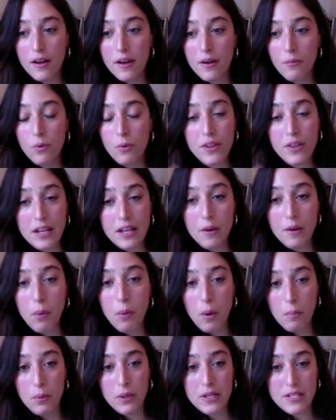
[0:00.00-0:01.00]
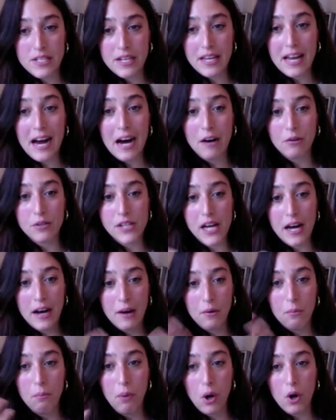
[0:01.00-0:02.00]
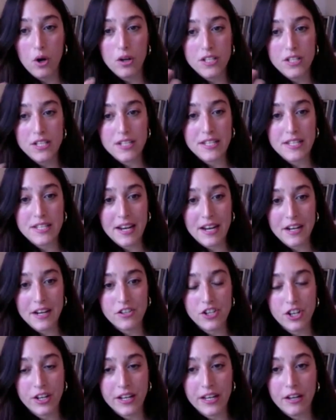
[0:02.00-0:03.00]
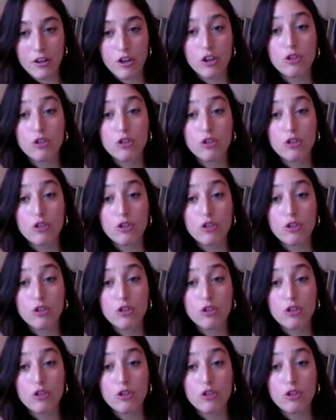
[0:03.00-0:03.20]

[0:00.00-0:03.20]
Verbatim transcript: within a populist account, how parties can actually